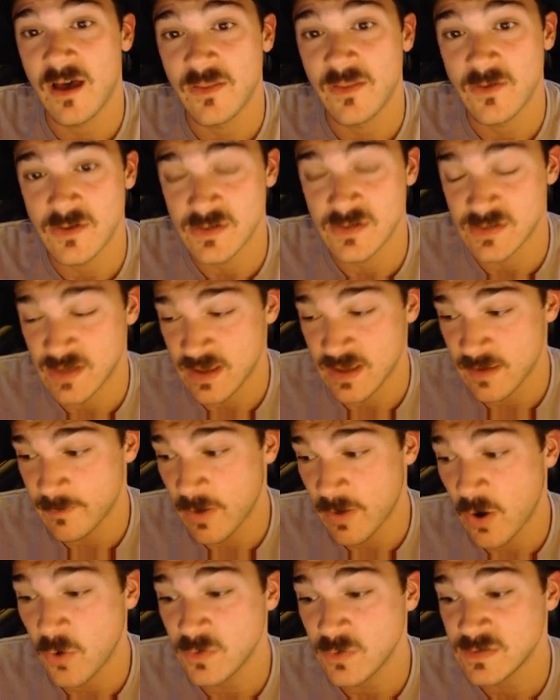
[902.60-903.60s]
there's a
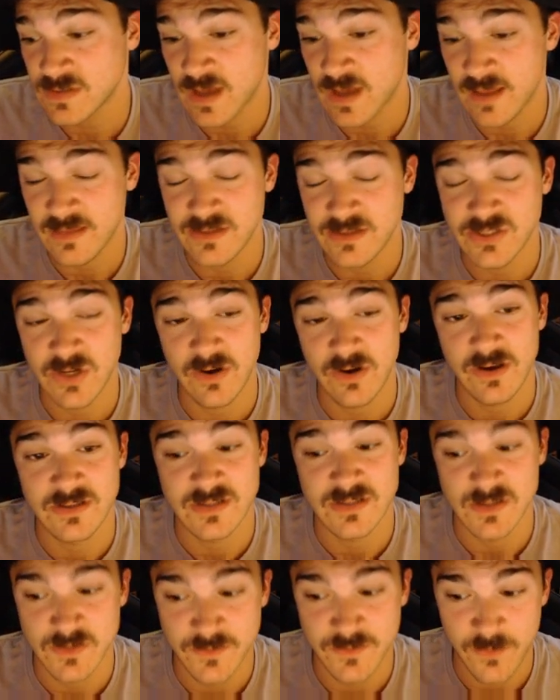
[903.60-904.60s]
post on the
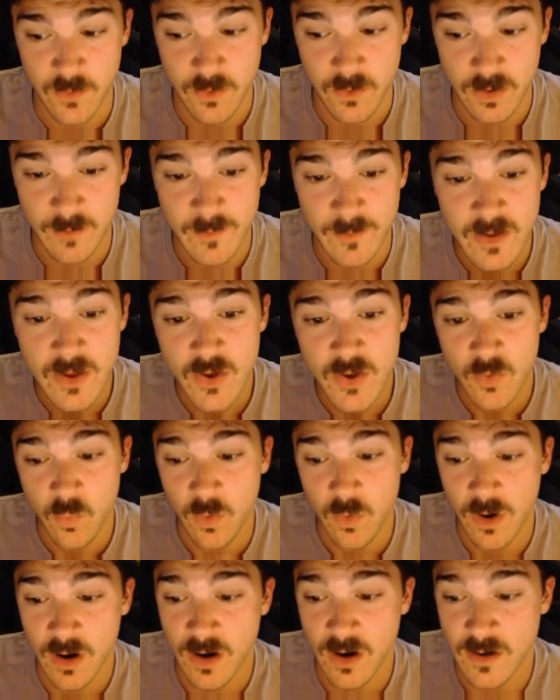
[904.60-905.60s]
GR86 forum
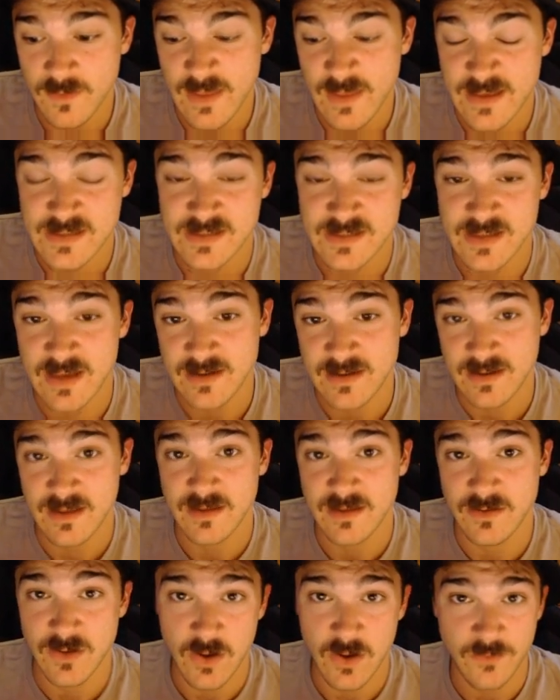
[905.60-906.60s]
where they sent
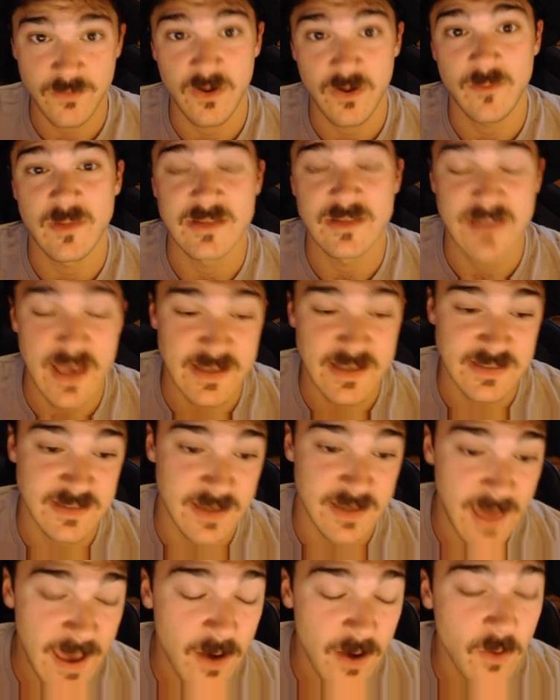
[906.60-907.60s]
it, for him to test
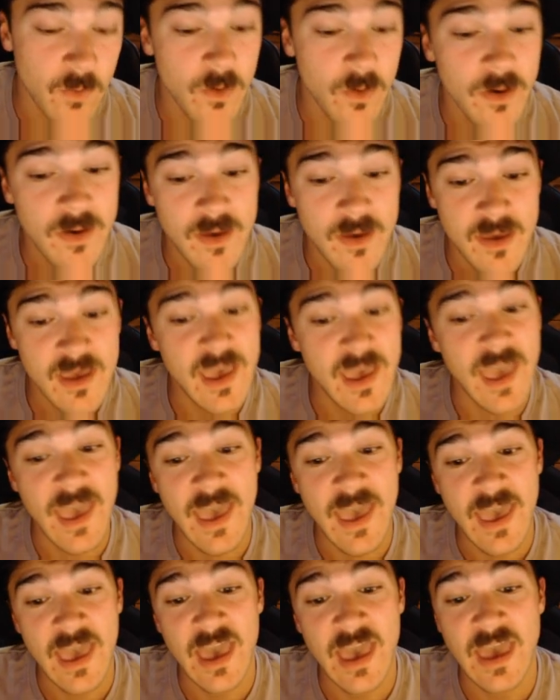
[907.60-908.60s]
it out,
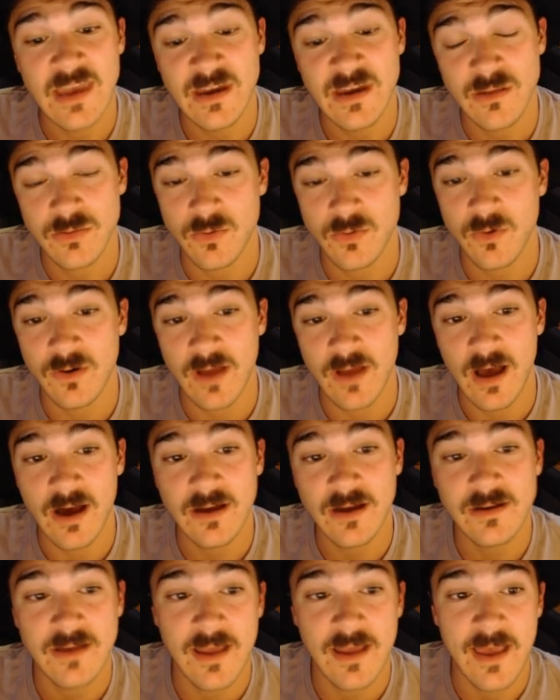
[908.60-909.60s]
and he threw it
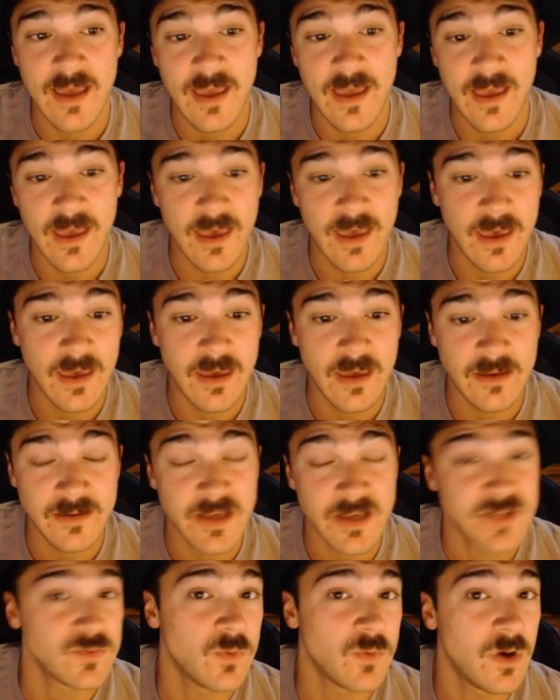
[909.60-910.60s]
on, and
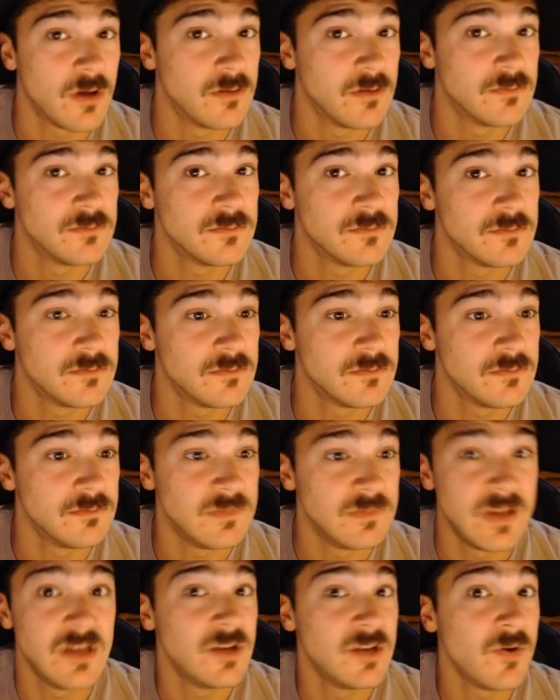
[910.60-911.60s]
guess what?
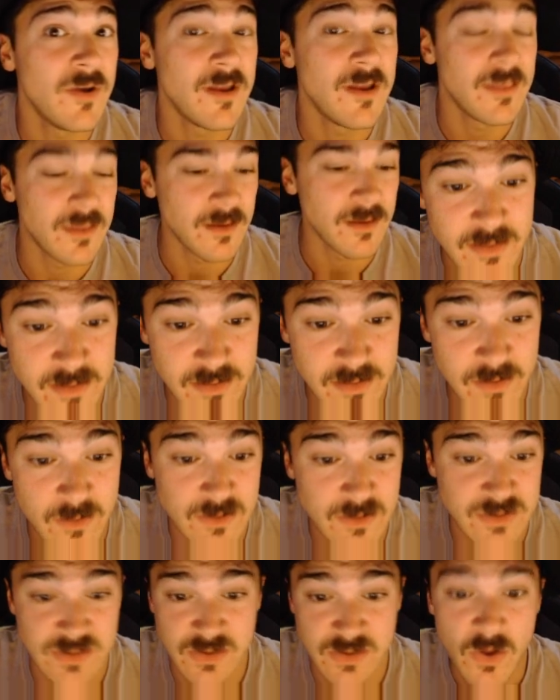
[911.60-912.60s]
Didn't do anything. There
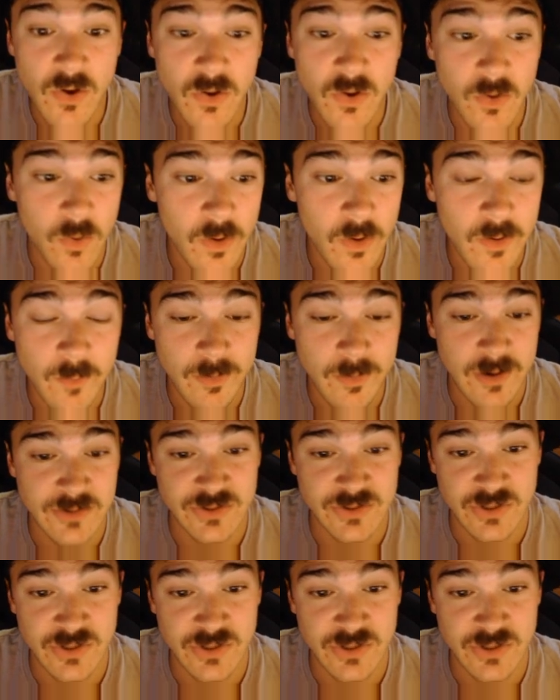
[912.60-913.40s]
were still oil pressure